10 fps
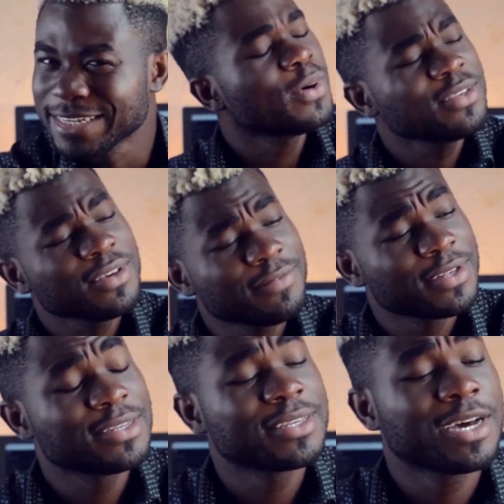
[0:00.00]
So once you have
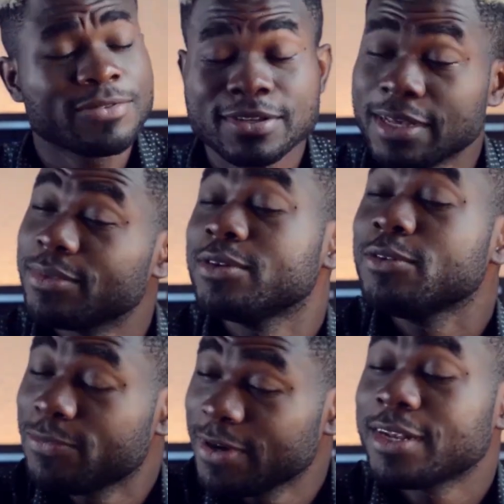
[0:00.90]
the desire for something,
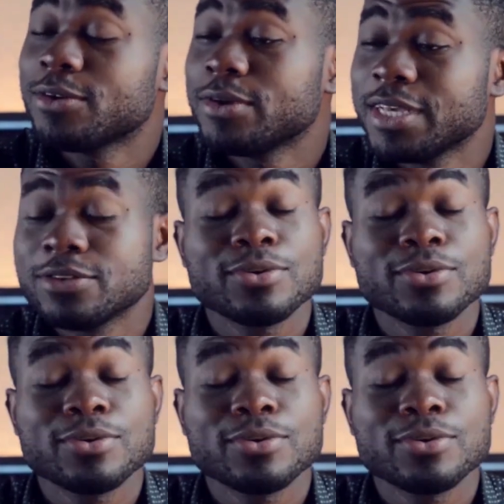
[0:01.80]
you find an audience